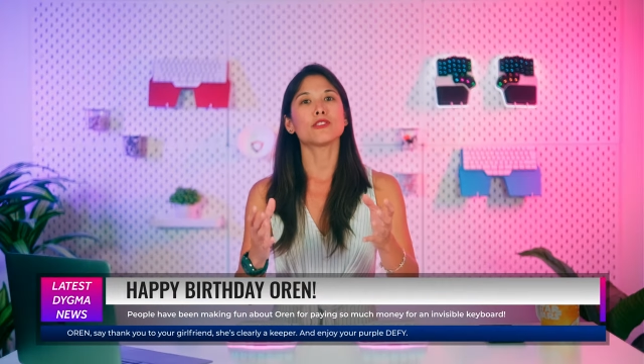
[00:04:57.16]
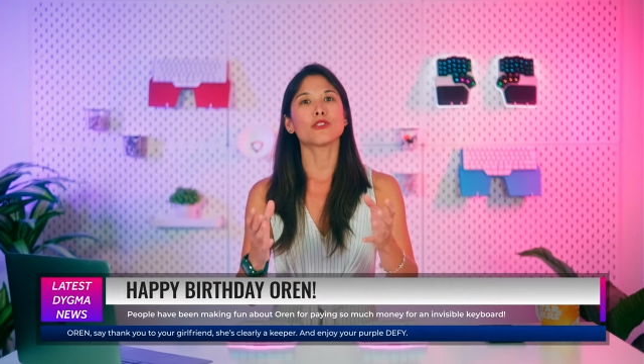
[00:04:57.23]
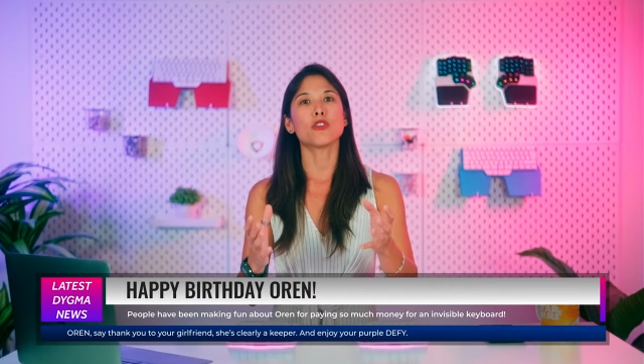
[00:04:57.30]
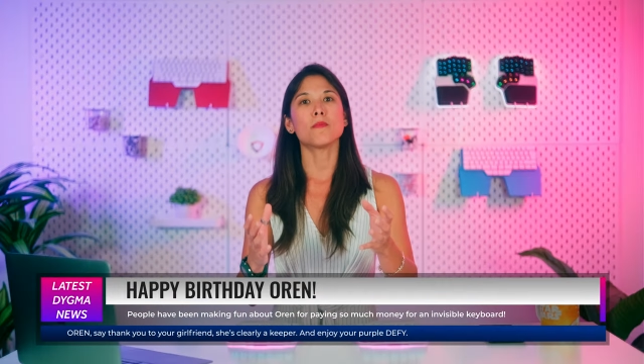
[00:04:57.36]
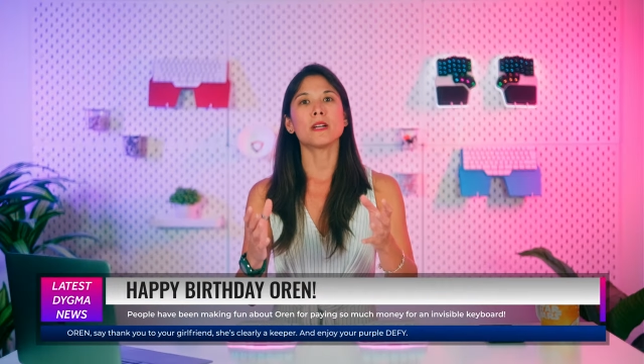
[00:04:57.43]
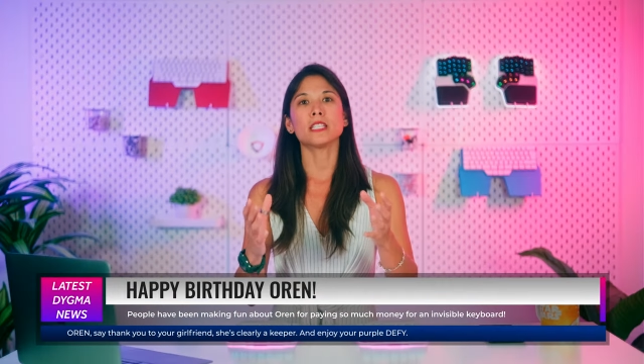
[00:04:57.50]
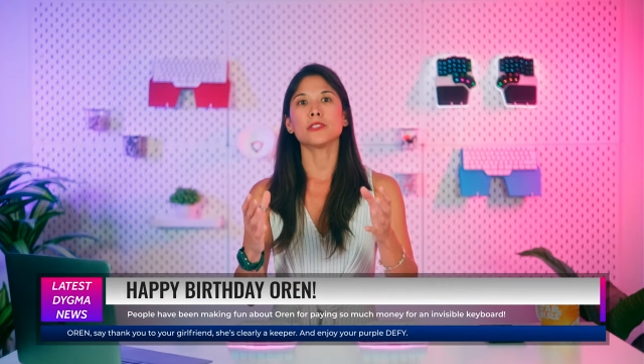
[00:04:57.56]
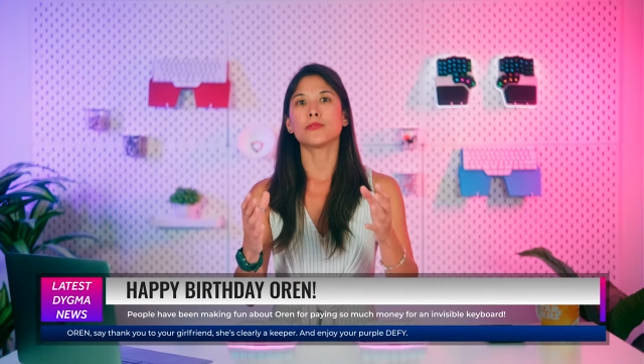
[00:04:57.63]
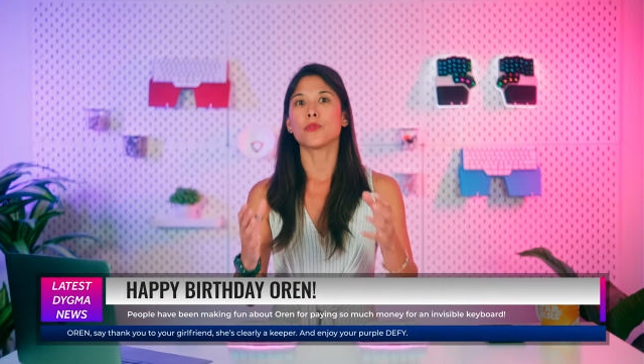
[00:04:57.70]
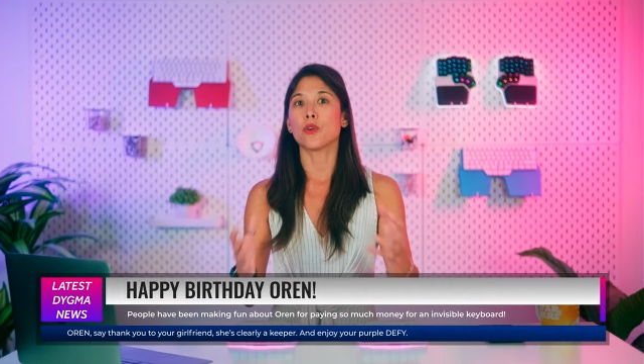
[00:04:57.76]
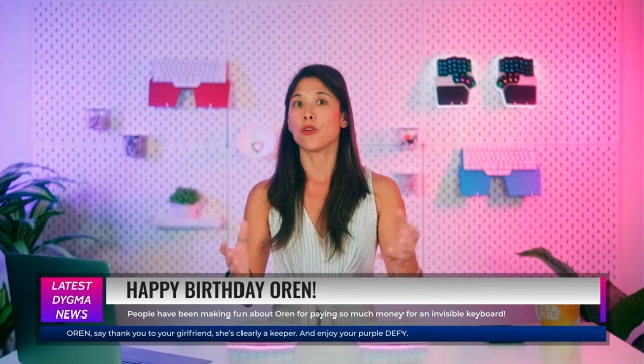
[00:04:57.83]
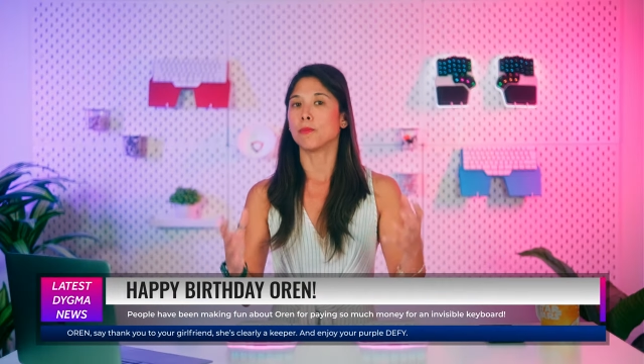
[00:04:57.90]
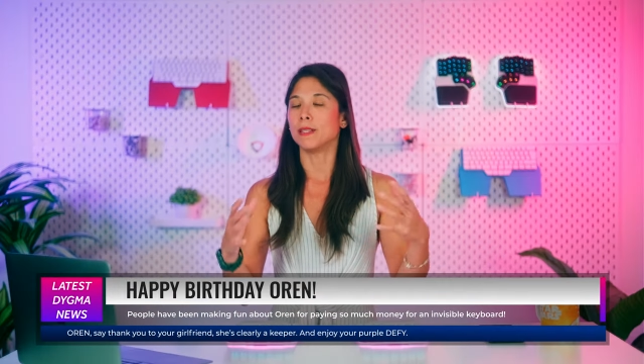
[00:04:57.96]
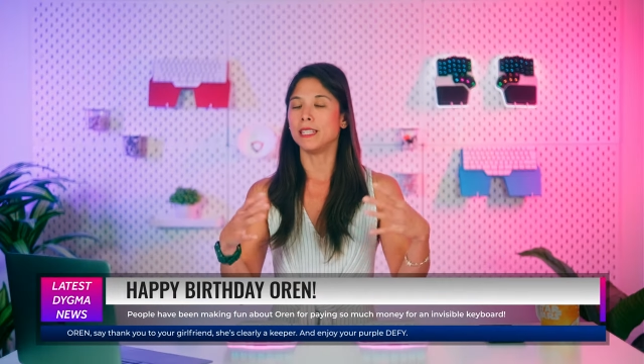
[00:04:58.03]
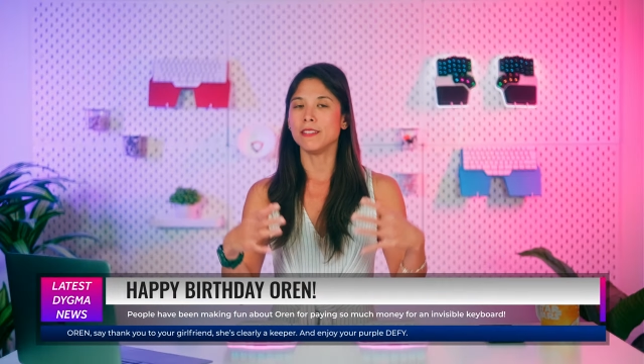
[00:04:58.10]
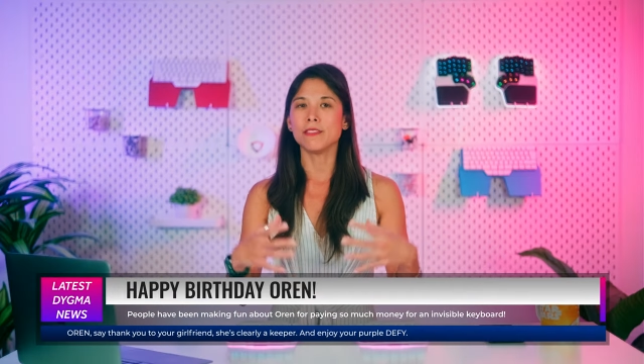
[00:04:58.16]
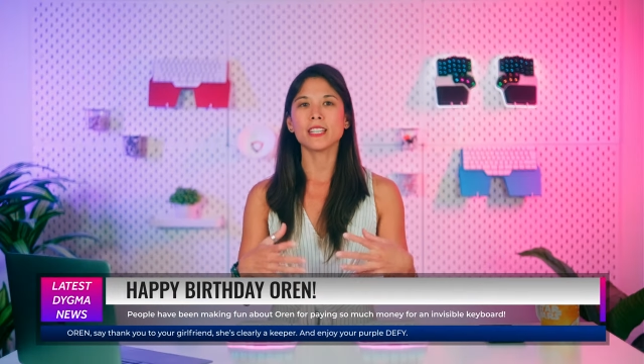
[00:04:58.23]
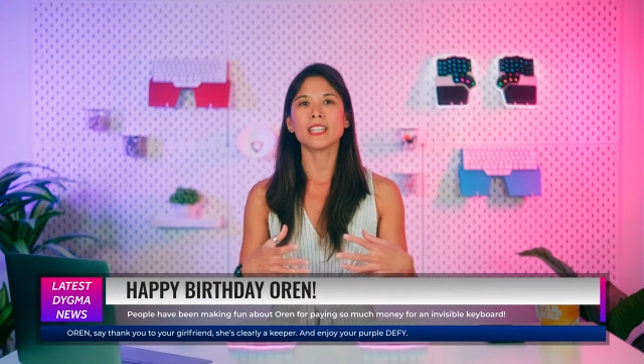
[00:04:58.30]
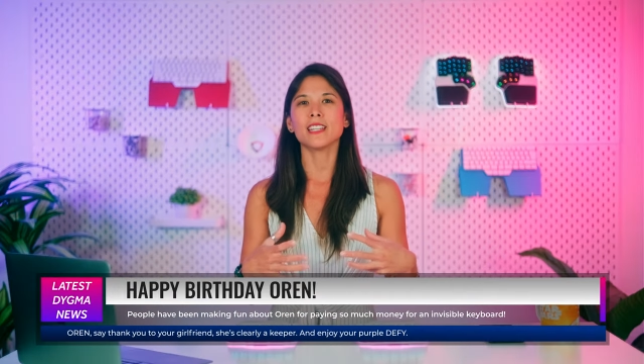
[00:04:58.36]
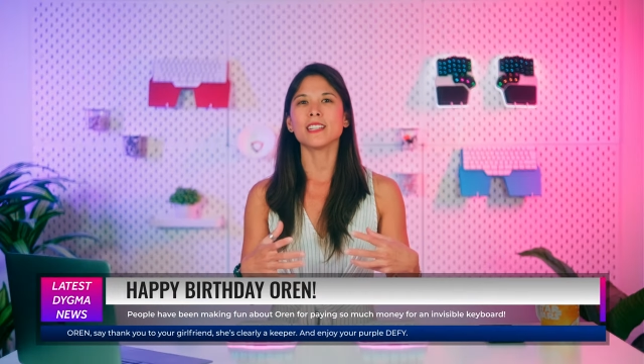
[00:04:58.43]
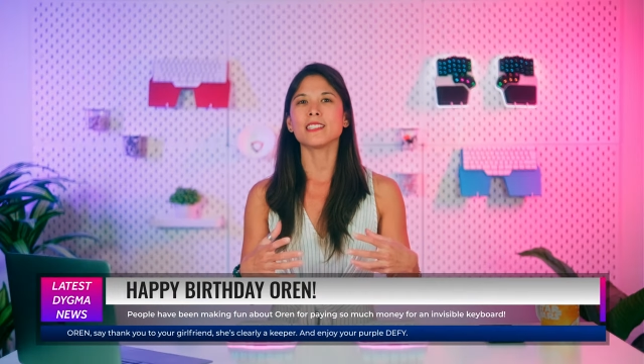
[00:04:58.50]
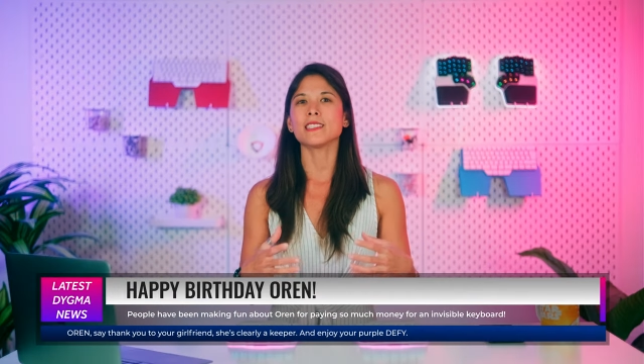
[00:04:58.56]
so much for believing
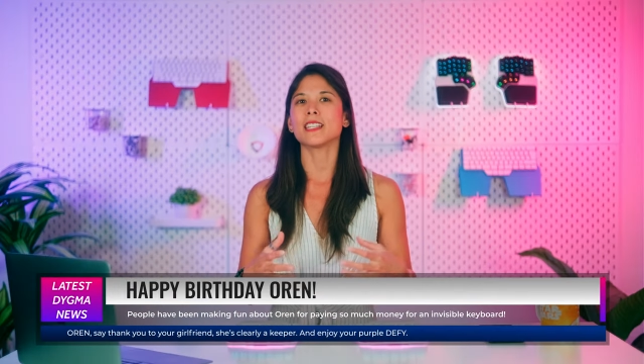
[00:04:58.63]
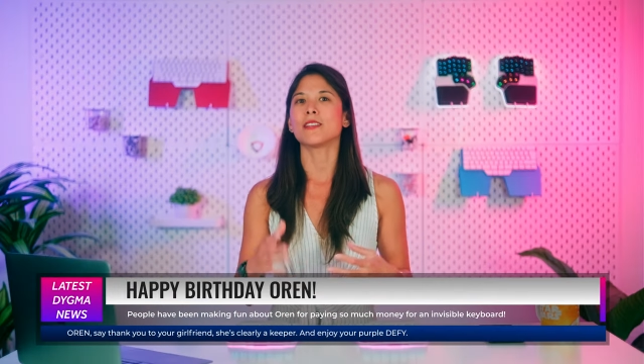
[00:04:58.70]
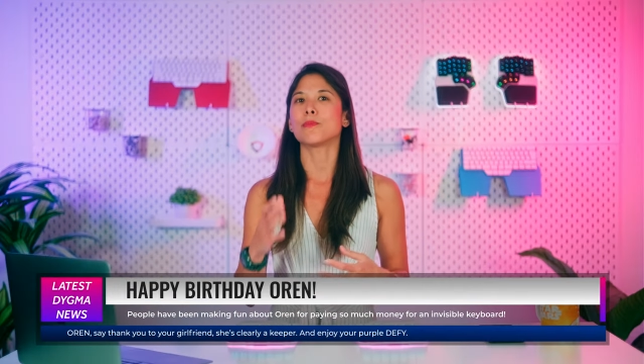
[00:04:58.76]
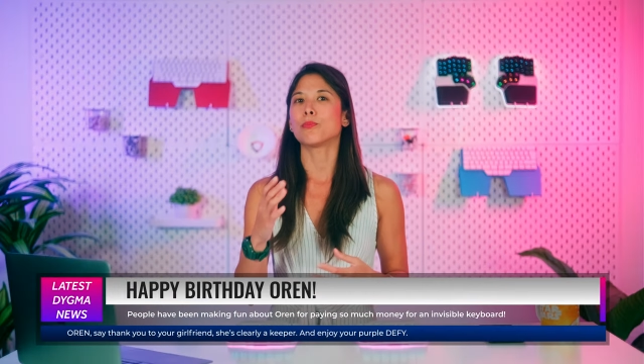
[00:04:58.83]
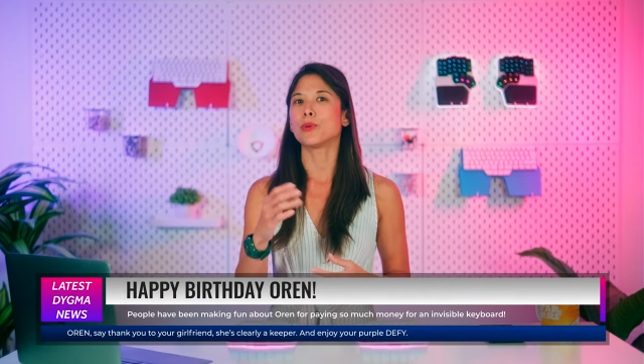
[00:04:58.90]
in us and